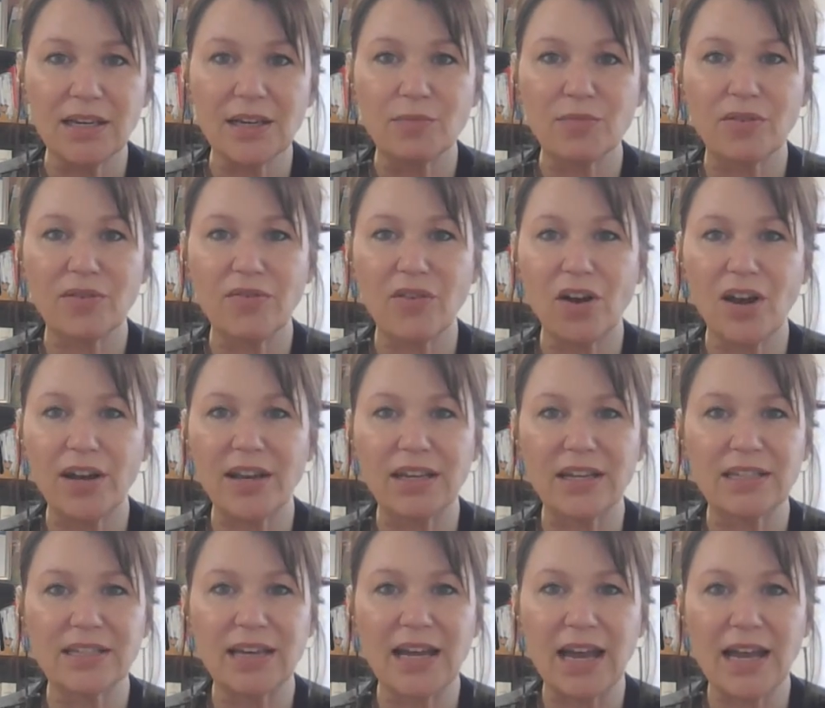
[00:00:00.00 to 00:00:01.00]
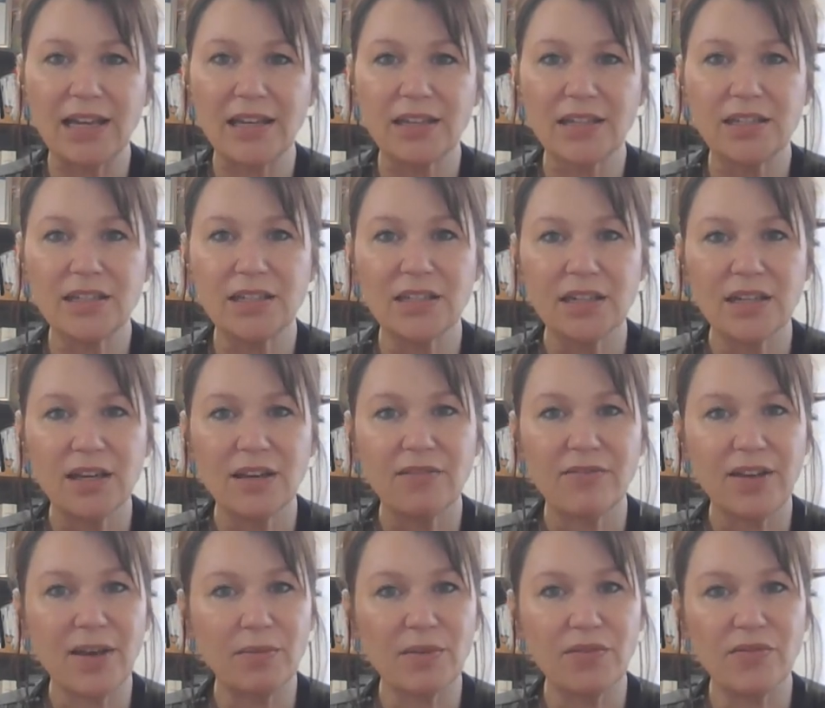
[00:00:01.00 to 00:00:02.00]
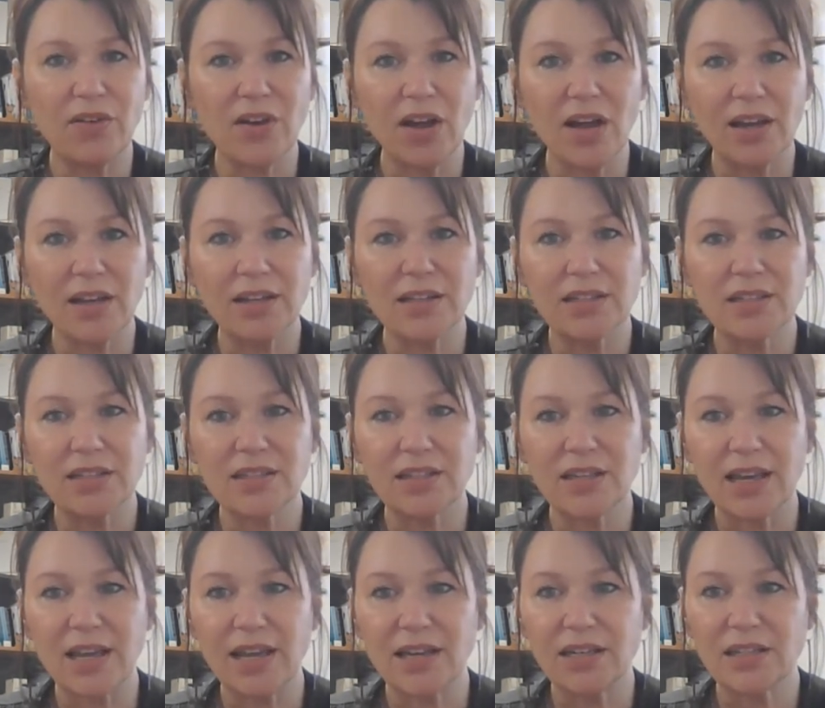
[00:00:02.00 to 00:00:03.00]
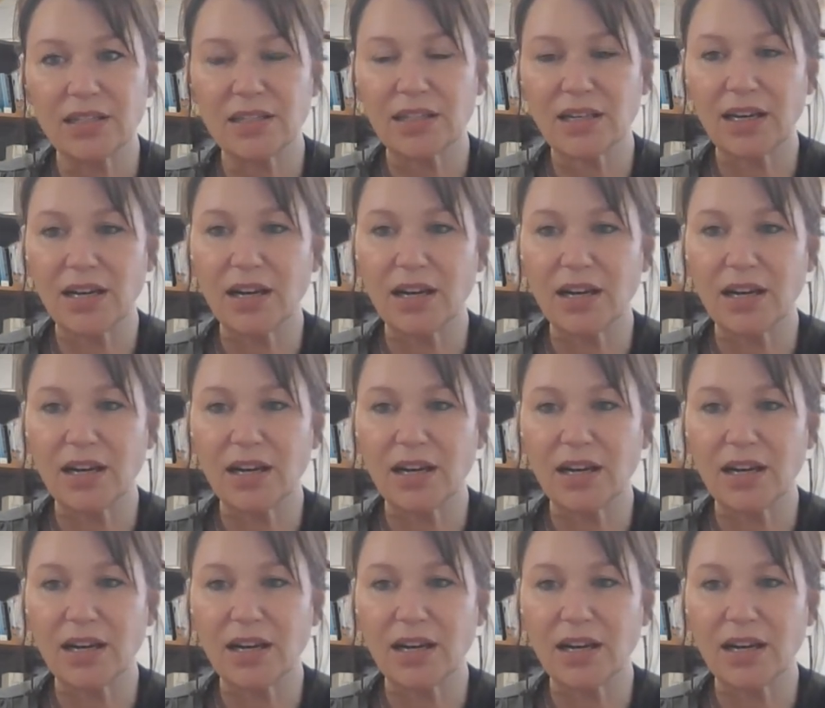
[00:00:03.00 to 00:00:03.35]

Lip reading: providing a tailored family violence and